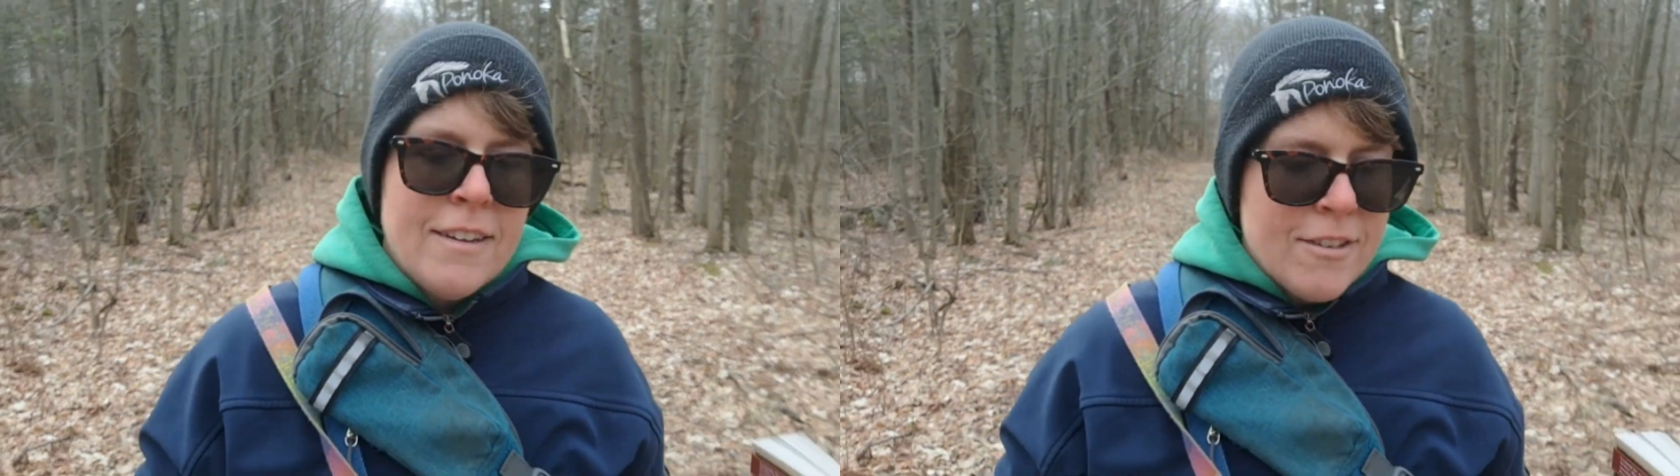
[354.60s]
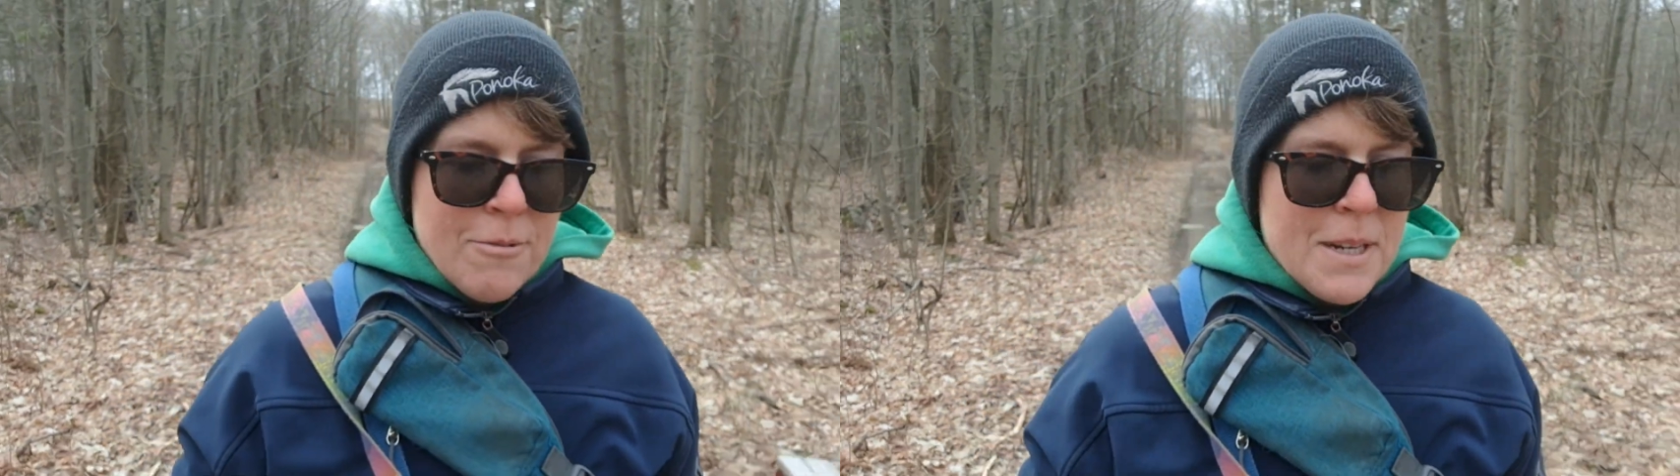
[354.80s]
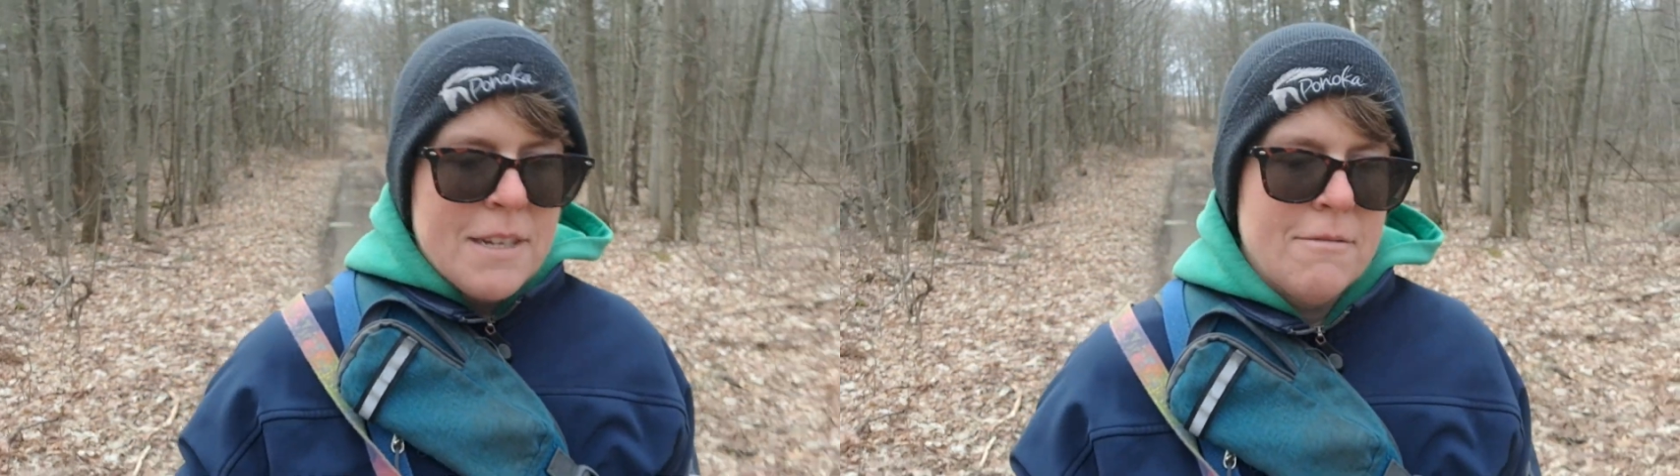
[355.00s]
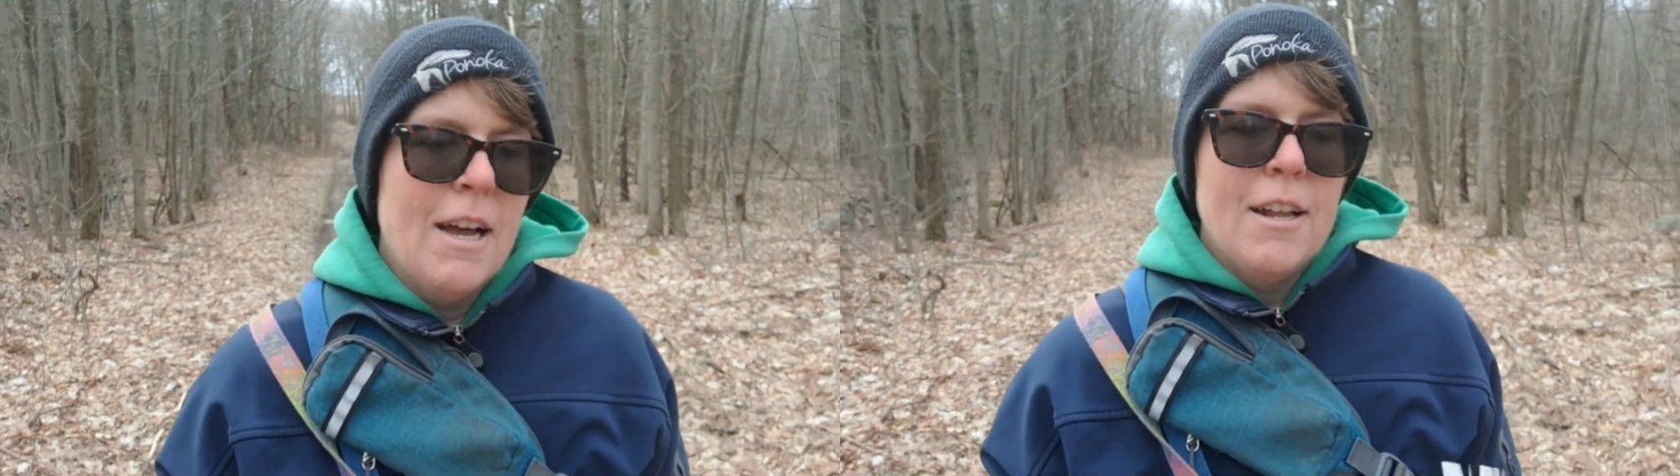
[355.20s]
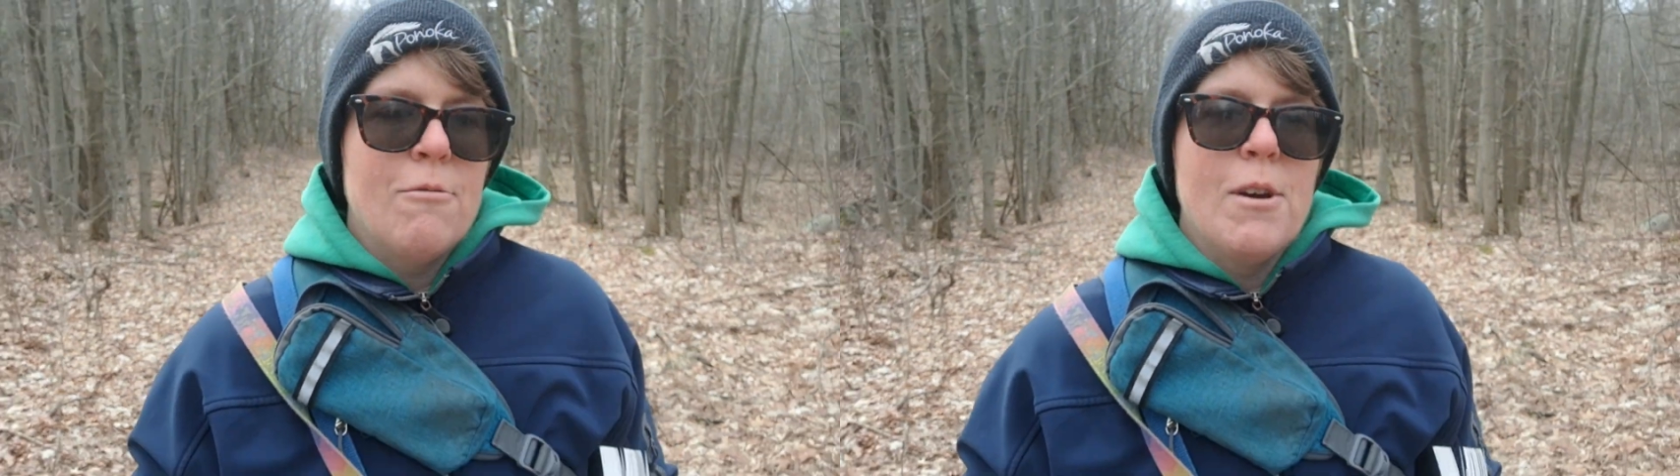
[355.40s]
Nobody
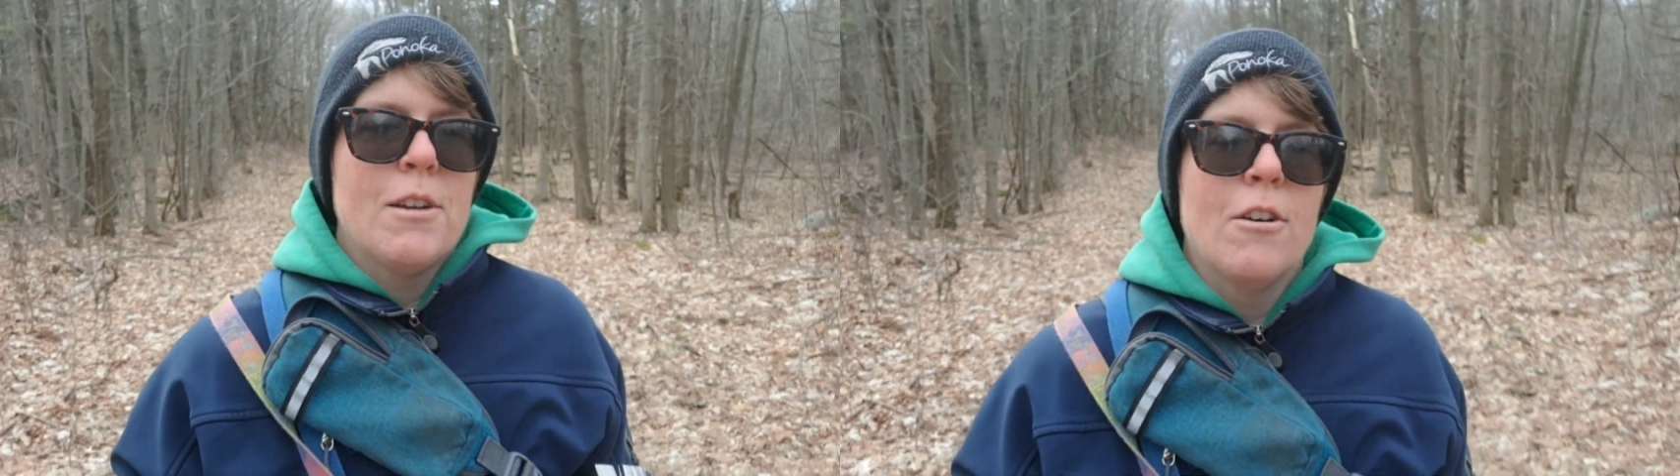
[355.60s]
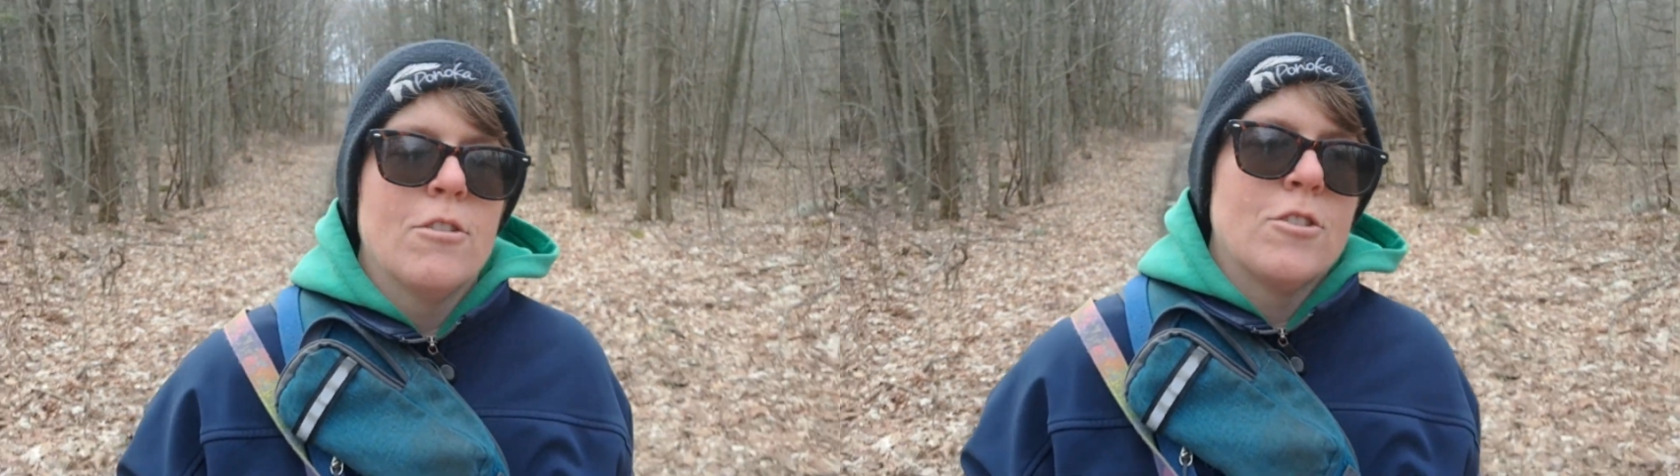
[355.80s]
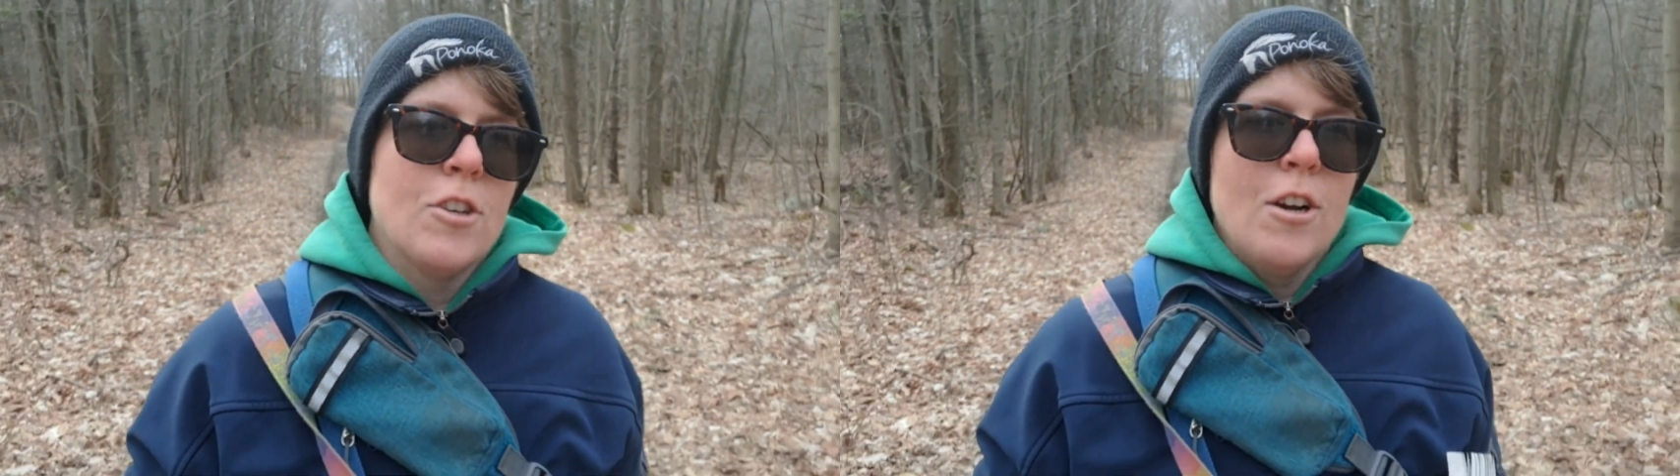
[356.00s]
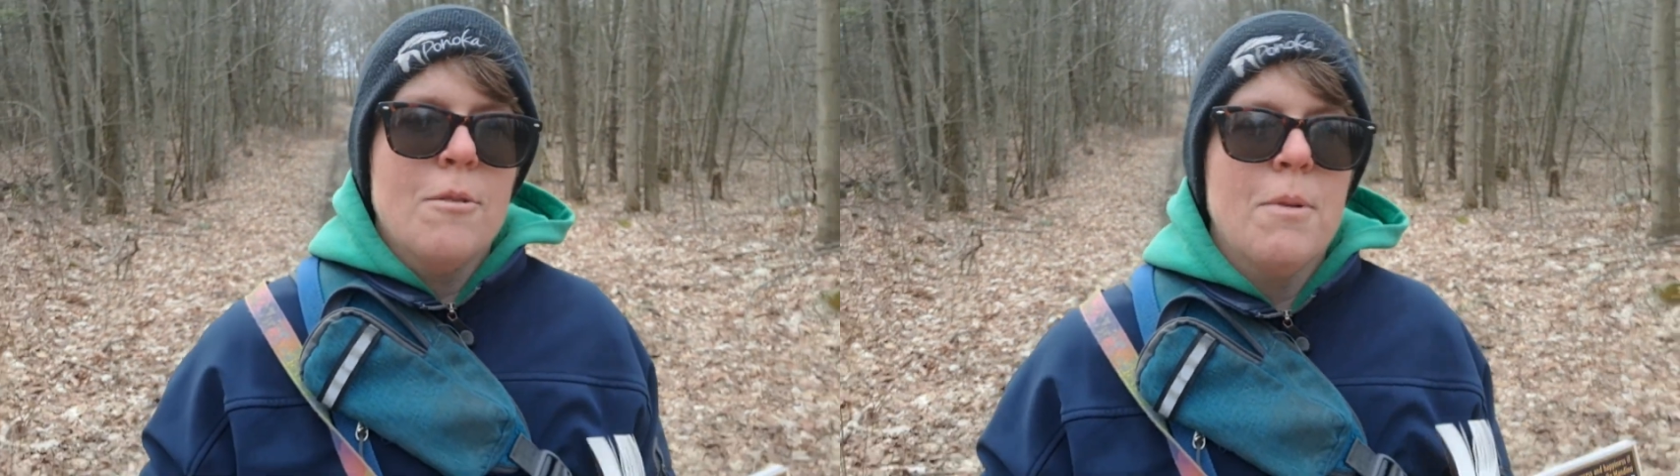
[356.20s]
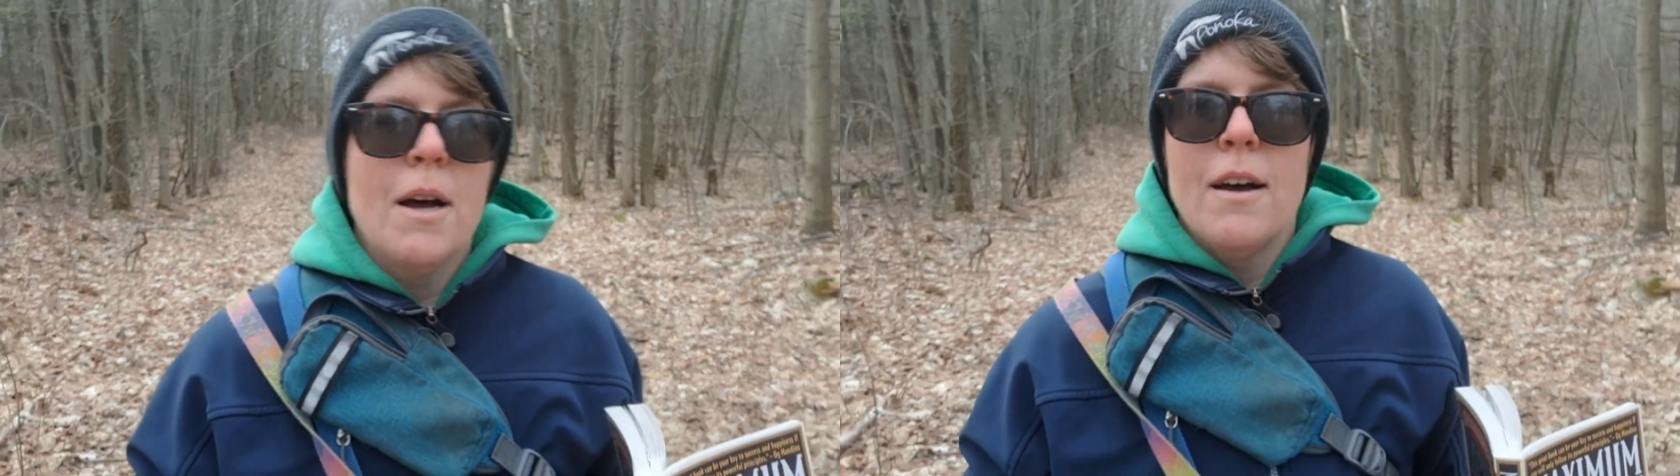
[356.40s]
had a white collar job.